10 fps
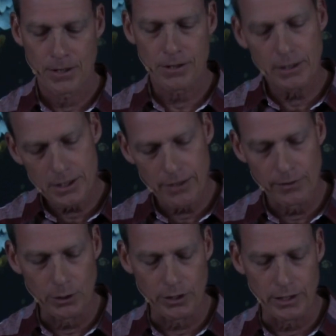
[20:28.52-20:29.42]
So let's have
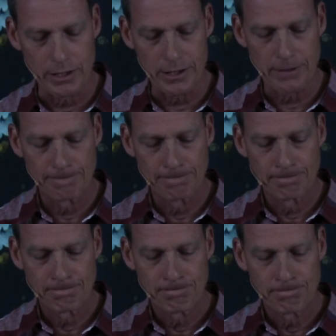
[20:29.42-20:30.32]
a look at this.
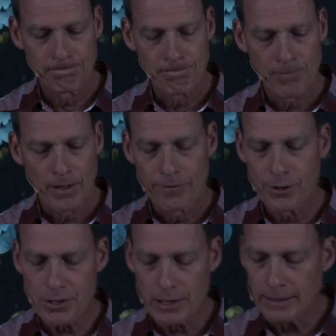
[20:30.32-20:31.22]

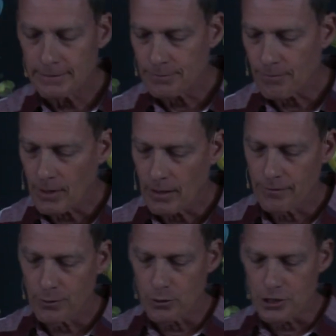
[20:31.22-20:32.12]
Firstly,
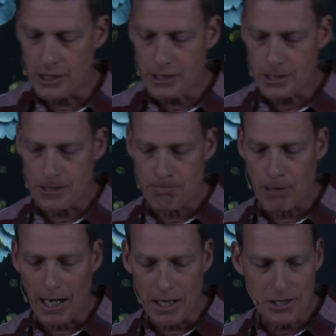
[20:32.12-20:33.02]
for Jesus
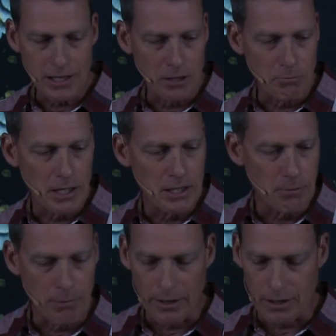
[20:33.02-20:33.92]
passing the meet
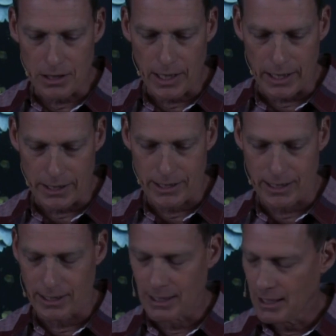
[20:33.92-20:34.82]
your mother
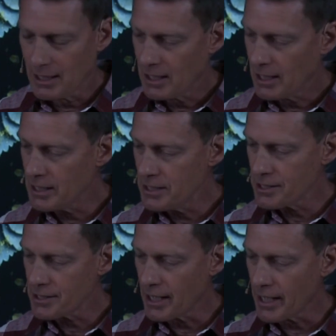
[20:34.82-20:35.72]
test, he is
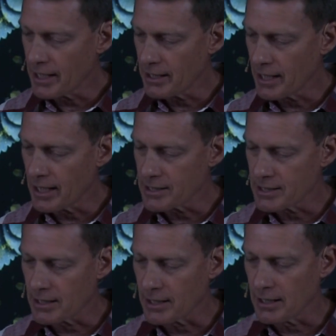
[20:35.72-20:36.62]
saying
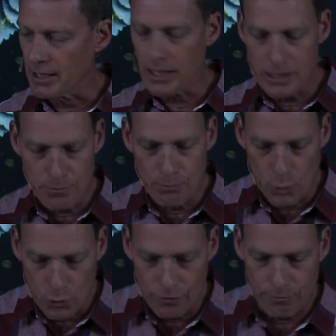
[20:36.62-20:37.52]
that his
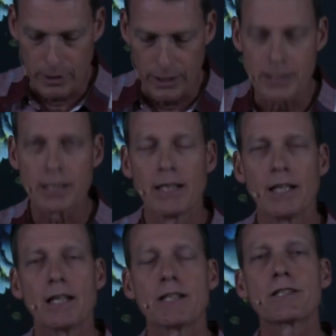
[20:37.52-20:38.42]
movement
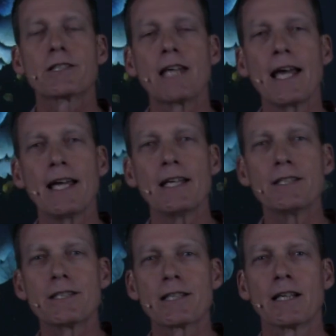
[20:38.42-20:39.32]

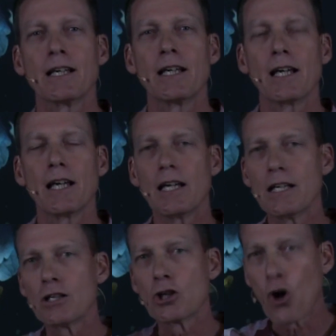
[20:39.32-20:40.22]
stands
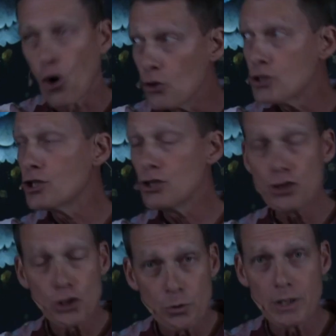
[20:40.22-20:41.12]
in
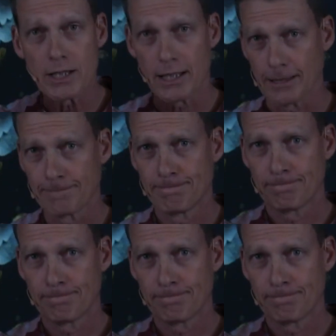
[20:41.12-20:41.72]
continuity